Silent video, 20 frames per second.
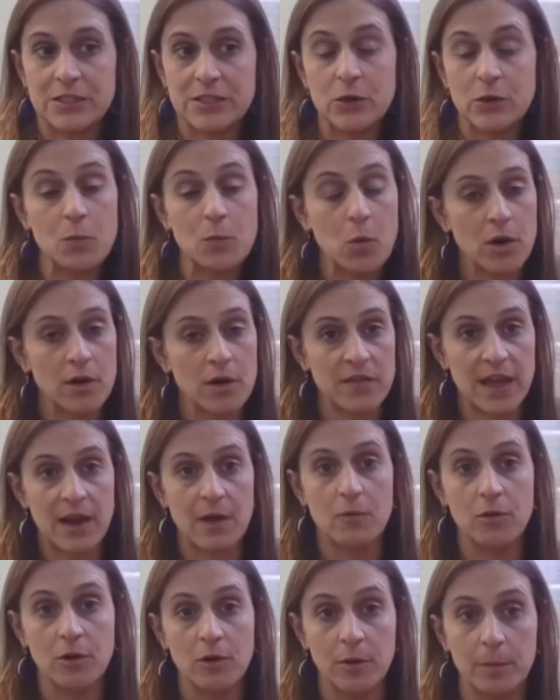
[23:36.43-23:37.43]
So more of
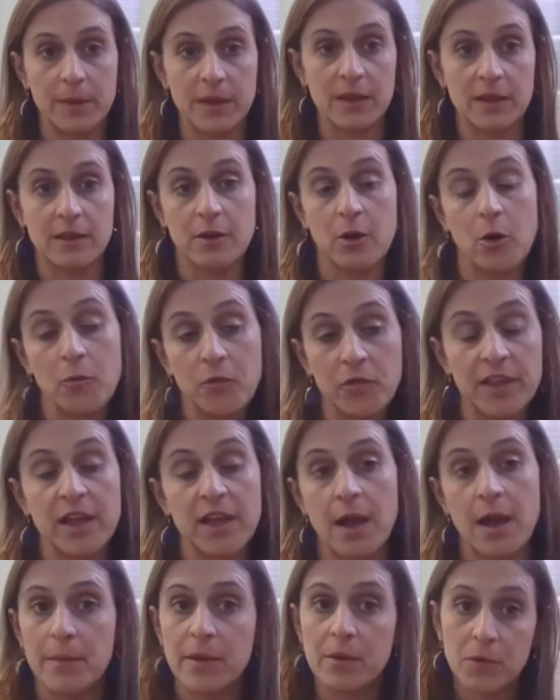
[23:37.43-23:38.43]
that will be hopefully
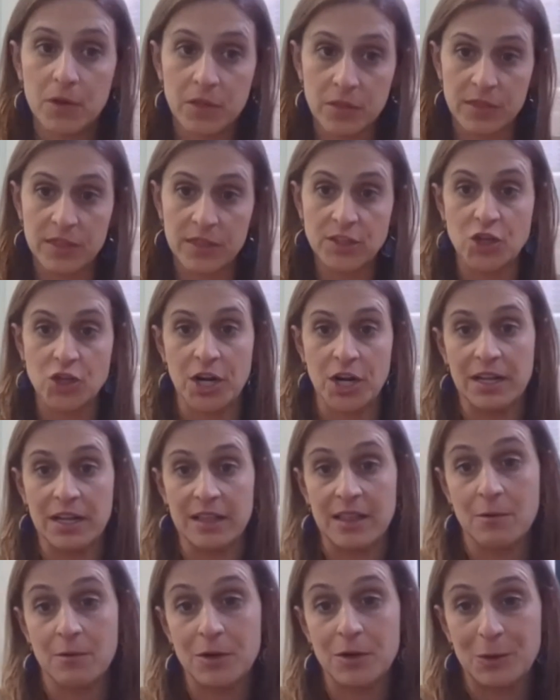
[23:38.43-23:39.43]
coming with the
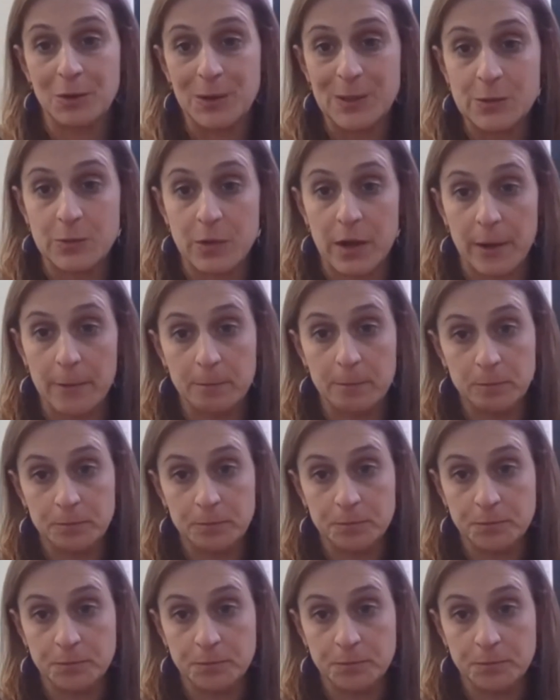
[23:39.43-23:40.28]
training that we're doing as well.